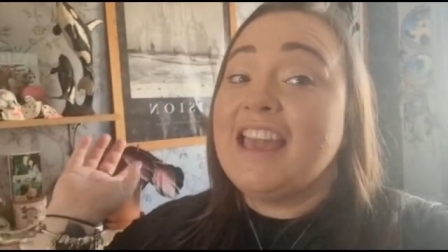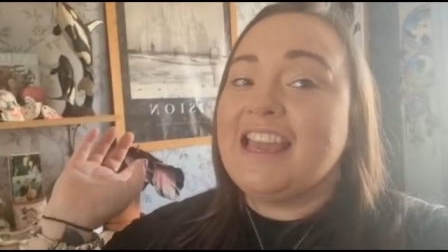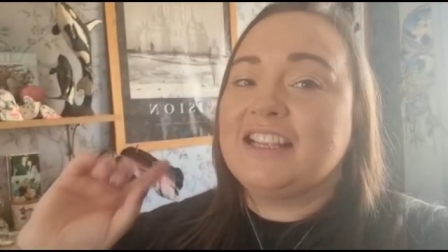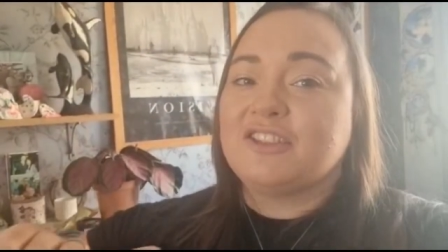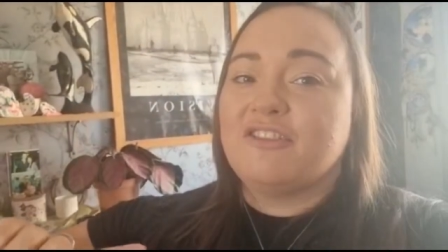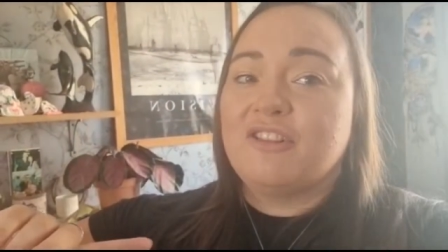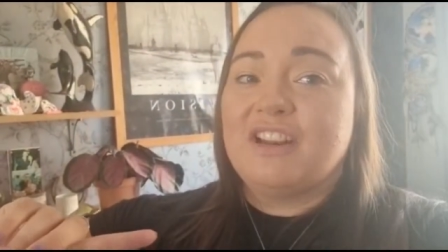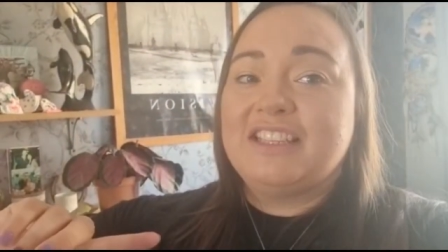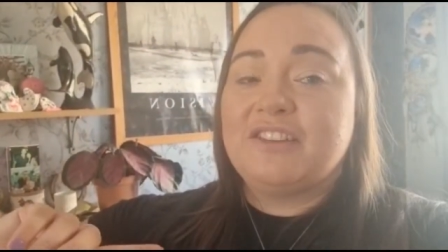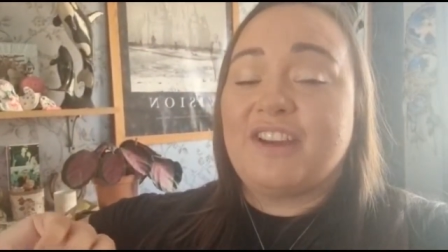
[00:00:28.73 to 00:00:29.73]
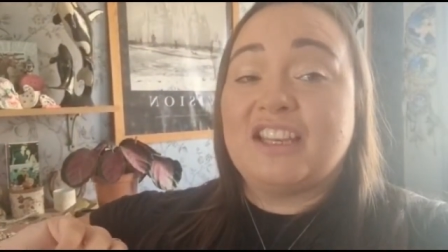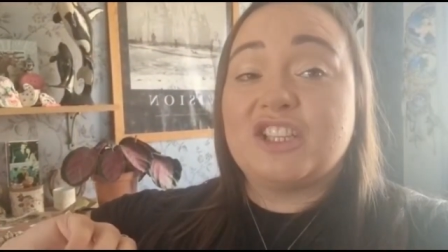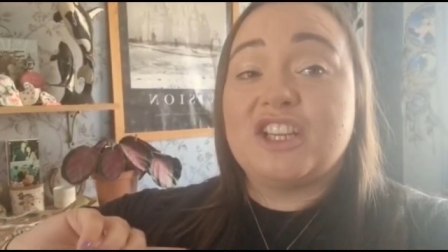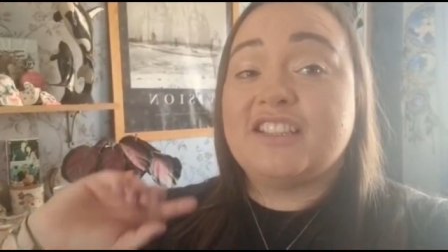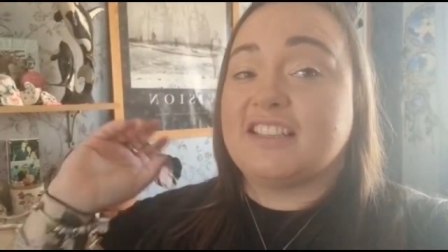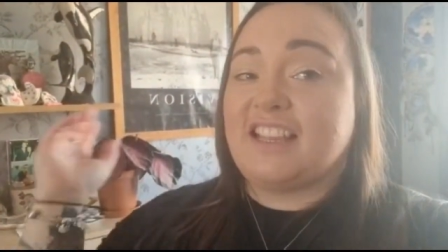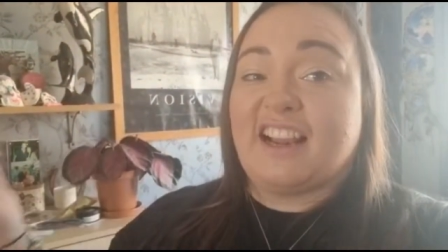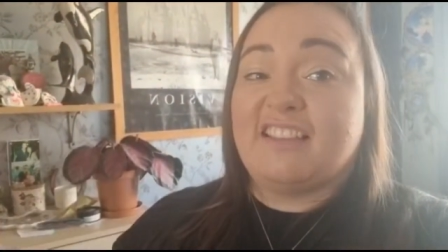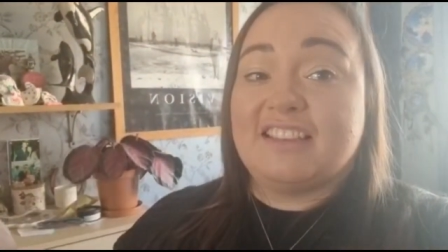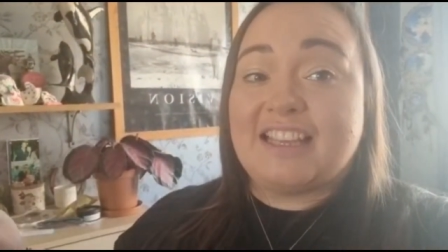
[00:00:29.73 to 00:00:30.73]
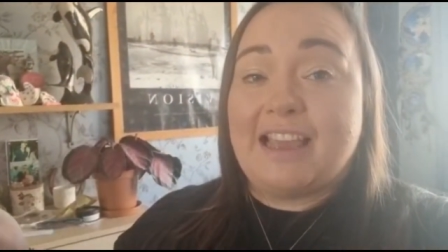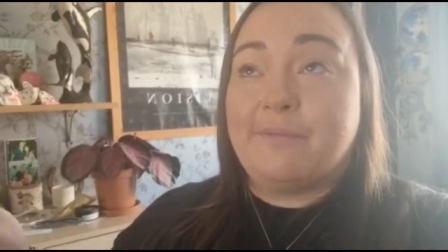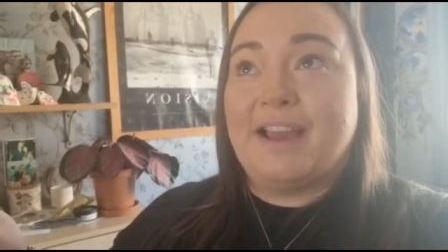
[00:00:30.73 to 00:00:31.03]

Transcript: It's Oren Ollie's Adventures, exactly the same